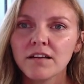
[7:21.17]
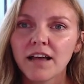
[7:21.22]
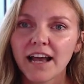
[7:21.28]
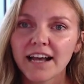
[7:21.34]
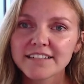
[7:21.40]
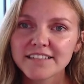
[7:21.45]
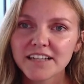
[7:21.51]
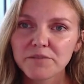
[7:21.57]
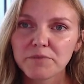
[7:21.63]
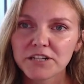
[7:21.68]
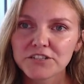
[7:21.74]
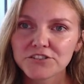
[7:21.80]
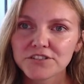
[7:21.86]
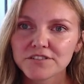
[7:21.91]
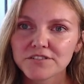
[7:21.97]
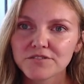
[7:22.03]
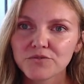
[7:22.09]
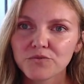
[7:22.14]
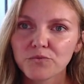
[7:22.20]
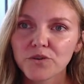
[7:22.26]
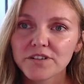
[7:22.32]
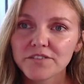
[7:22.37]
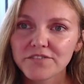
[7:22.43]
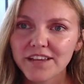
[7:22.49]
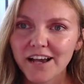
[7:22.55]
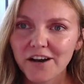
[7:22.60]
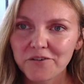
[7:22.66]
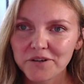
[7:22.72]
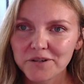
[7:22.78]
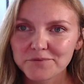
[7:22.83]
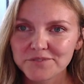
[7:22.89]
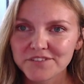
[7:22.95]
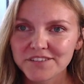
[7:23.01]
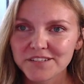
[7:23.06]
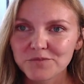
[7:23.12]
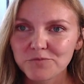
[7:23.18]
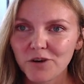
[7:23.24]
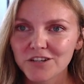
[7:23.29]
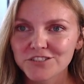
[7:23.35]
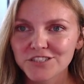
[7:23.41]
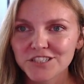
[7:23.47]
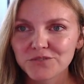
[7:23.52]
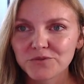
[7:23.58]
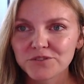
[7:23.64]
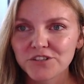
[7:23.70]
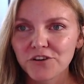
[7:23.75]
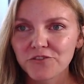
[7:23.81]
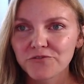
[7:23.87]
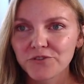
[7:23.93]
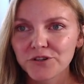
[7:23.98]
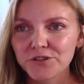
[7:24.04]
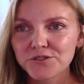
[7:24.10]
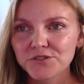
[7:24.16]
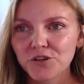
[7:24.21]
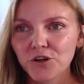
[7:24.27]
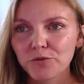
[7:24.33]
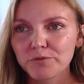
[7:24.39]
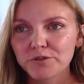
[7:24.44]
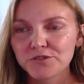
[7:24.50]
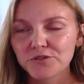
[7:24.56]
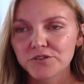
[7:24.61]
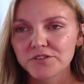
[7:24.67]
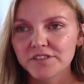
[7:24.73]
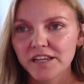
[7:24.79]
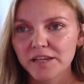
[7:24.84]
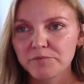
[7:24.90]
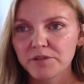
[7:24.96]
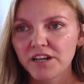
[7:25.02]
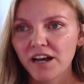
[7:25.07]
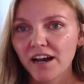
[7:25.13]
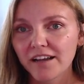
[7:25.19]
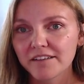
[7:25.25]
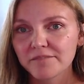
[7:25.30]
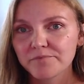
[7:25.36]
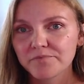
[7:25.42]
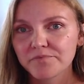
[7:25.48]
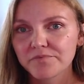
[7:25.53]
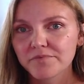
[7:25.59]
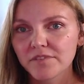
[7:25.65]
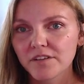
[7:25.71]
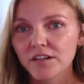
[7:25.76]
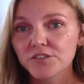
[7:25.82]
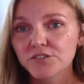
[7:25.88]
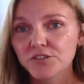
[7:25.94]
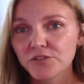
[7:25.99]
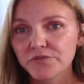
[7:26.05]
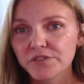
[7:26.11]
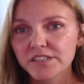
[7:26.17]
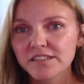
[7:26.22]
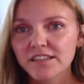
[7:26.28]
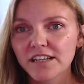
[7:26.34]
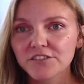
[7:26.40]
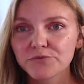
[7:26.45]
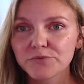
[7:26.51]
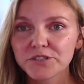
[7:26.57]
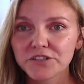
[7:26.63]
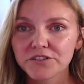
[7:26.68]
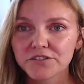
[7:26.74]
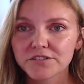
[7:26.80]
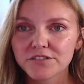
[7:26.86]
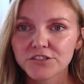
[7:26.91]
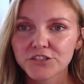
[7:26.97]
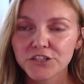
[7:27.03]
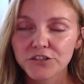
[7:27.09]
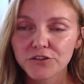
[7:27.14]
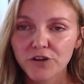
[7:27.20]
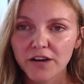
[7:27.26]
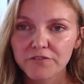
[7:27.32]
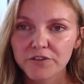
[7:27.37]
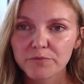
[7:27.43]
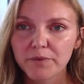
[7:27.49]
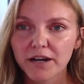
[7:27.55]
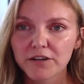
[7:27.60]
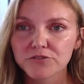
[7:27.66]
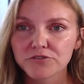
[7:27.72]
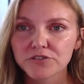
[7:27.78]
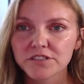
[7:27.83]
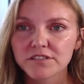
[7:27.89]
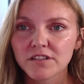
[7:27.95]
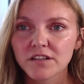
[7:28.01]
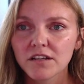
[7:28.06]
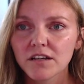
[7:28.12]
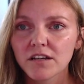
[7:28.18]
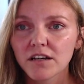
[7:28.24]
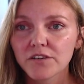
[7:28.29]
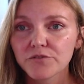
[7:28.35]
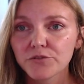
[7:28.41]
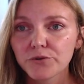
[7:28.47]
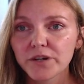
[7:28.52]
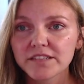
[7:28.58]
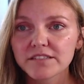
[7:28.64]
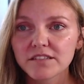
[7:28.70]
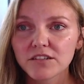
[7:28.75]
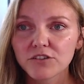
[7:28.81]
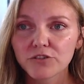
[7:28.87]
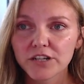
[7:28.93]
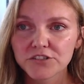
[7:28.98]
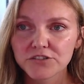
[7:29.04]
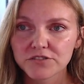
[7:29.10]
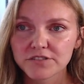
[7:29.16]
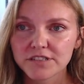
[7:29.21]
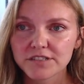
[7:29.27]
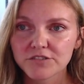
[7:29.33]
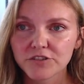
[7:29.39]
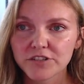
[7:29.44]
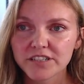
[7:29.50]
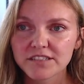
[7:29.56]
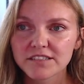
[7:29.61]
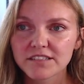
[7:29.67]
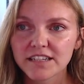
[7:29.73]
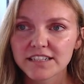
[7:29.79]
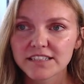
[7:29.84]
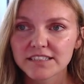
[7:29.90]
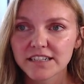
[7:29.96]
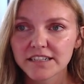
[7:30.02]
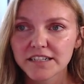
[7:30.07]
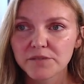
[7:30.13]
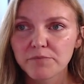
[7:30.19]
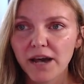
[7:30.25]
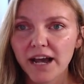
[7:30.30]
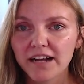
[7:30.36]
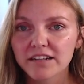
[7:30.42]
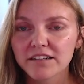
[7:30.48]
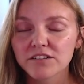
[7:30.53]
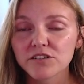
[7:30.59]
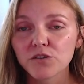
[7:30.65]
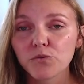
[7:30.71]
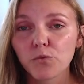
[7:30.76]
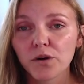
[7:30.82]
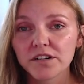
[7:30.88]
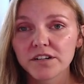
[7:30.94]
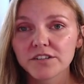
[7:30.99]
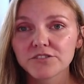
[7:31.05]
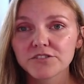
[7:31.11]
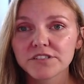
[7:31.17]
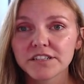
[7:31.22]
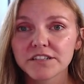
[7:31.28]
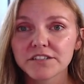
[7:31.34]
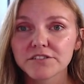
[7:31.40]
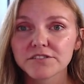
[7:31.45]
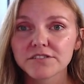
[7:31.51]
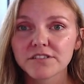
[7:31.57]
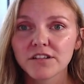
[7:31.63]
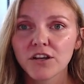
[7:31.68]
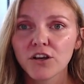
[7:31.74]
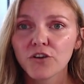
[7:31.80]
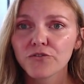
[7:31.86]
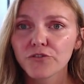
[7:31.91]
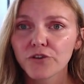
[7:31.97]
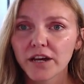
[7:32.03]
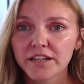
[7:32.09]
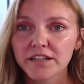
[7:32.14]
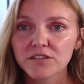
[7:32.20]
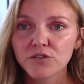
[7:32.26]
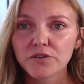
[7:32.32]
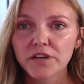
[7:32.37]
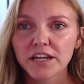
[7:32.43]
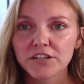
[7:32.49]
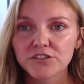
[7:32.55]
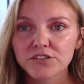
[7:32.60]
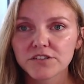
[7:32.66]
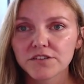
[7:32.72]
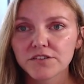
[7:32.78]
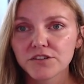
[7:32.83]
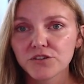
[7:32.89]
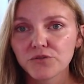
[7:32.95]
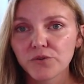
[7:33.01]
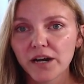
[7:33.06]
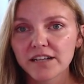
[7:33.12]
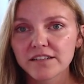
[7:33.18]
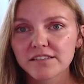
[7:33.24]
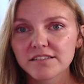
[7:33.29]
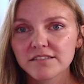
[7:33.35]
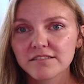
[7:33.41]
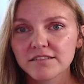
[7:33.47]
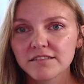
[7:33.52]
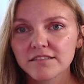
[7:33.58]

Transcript: As I mentioned, one of the outcomes of this project was our first open source API, a service that returns geographic boundaries of U.S. congressional districts extending back nearly 100 years for any location in the U.S.